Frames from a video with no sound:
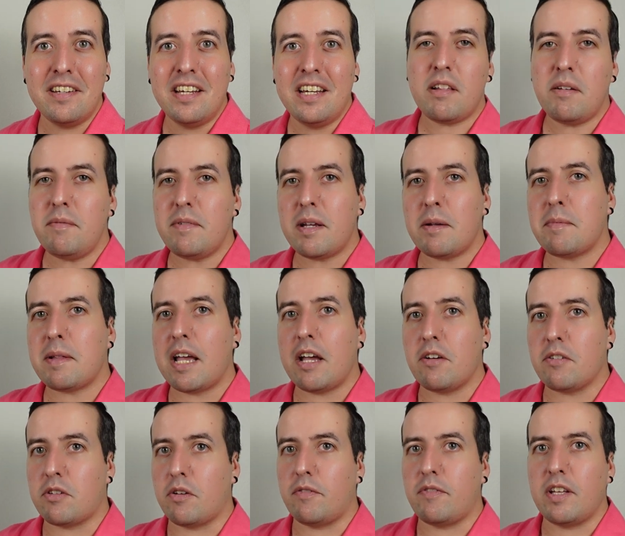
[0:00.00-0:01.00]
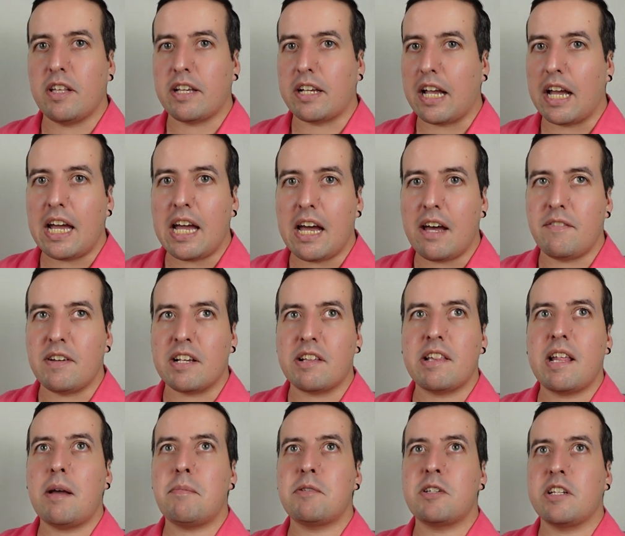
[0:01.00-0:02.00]
Sometimes I also feel like I have
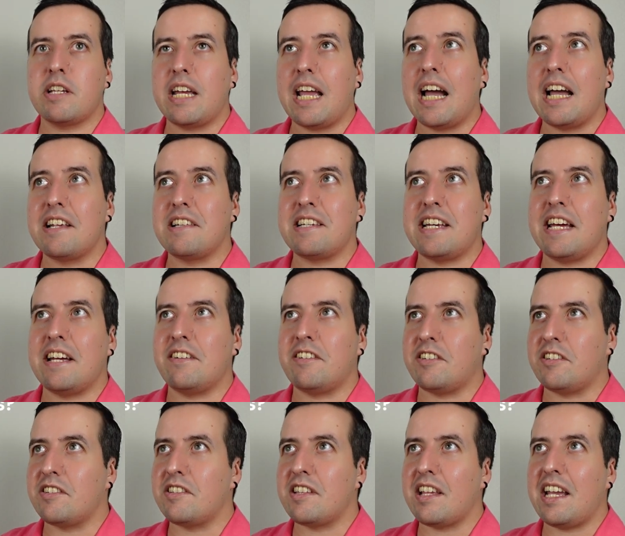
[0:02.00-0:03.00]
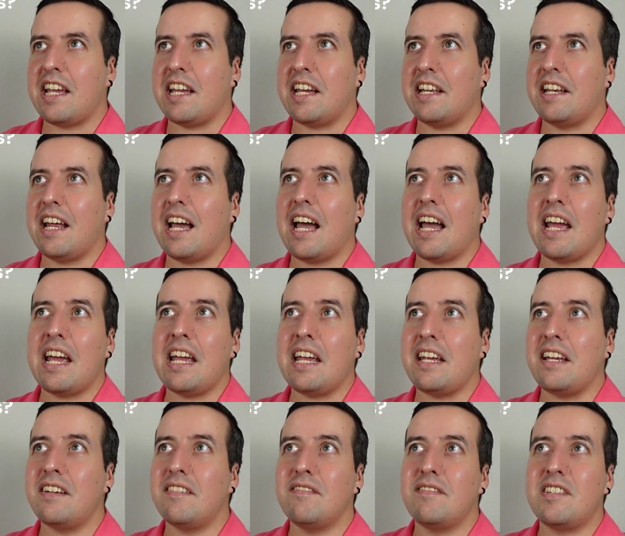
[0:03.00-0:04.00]
exceptionally high standards and
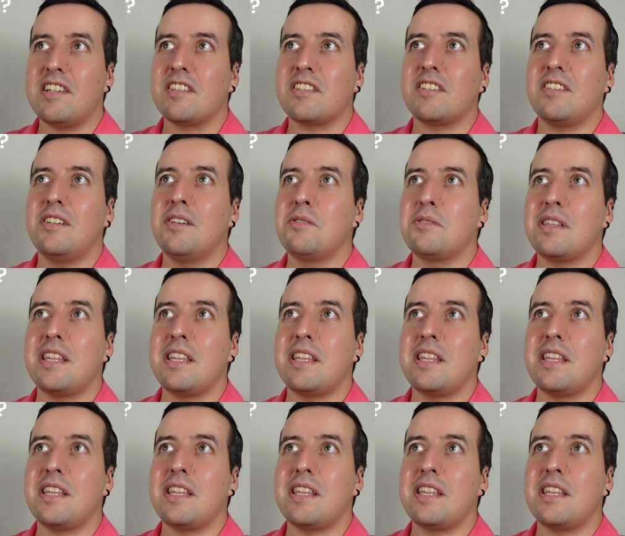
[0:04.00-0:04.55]
I disclose